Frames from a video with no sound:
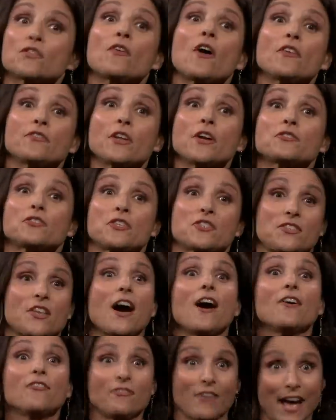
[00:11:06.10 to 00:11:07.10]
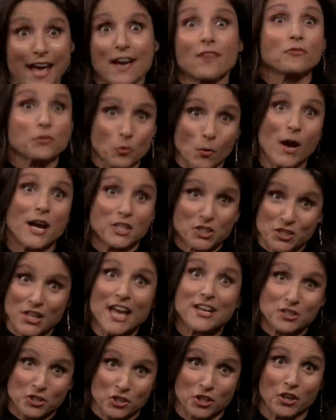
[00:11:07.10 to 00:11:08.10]
of all, note to self, I have to watch
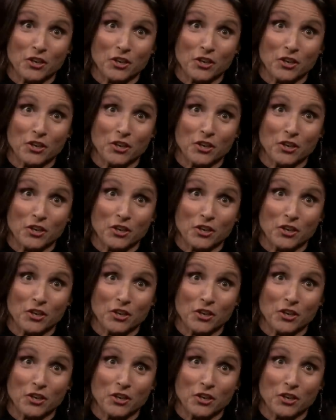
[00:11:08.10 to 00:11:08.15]
that show.